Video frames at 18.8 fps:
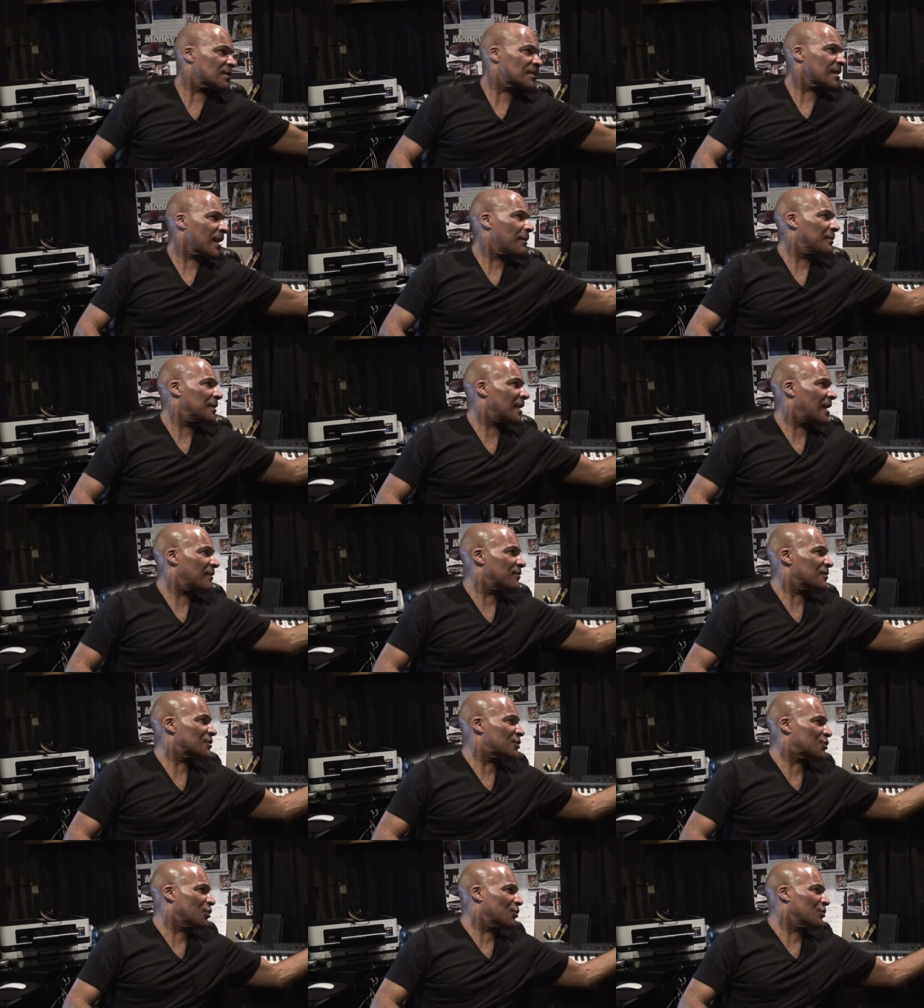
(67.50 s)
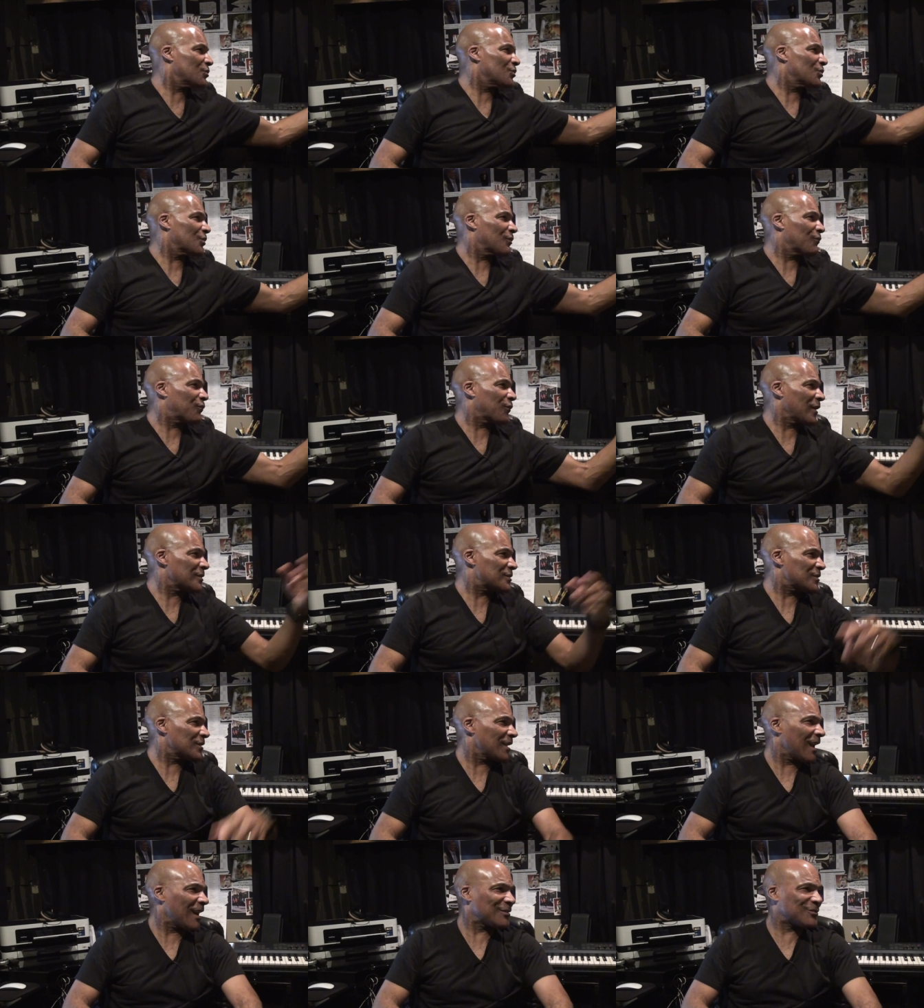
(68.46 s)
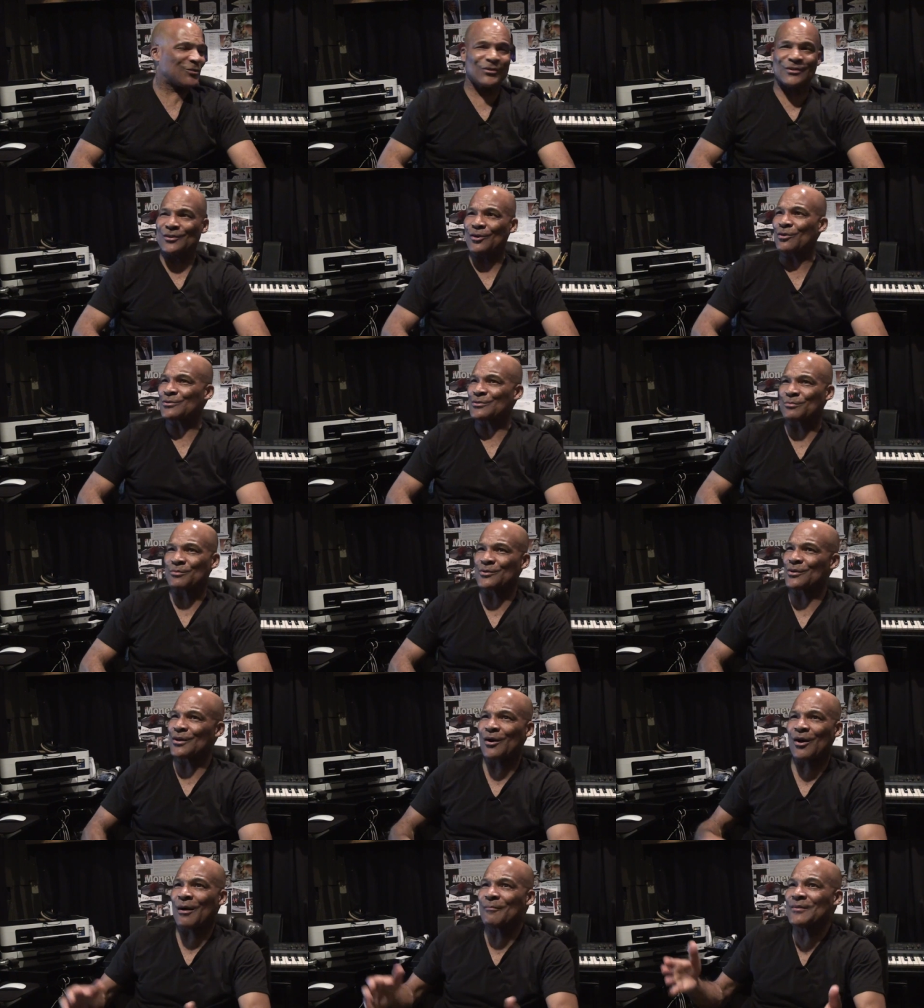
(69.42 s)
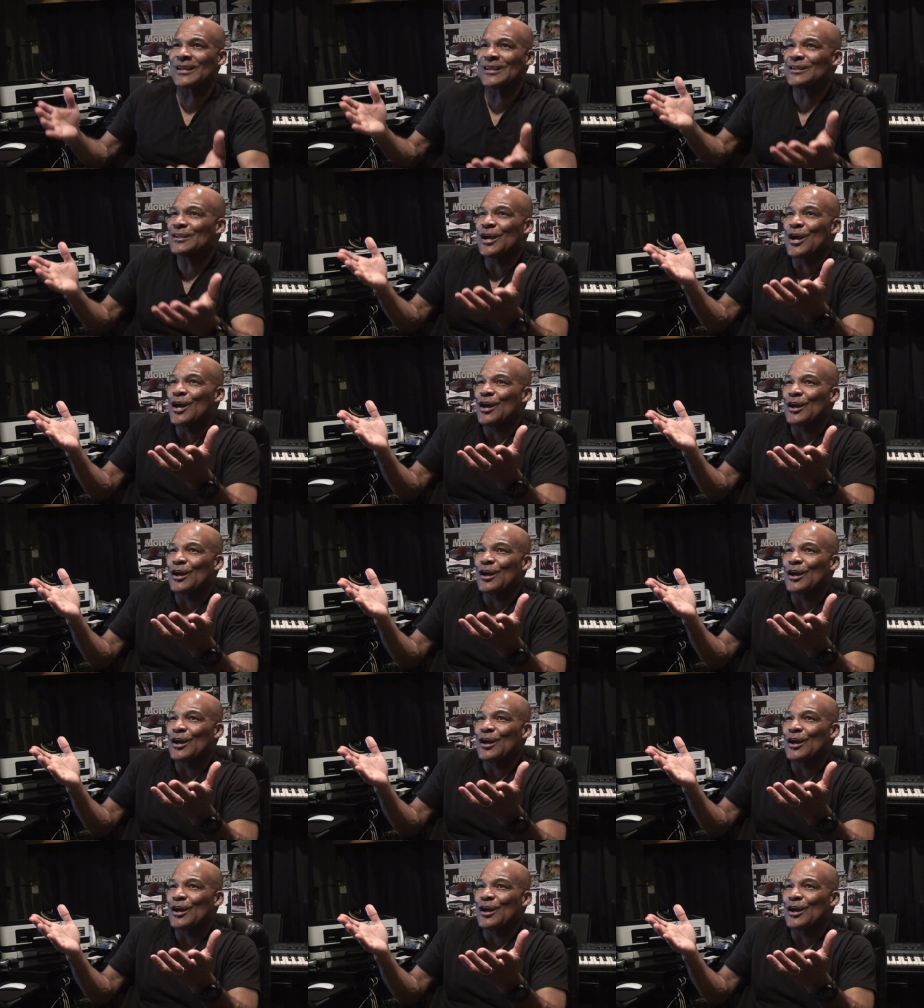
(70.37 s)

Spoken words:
Sammy Davis Jr. and Frank Sinatra and those, you know, I mean,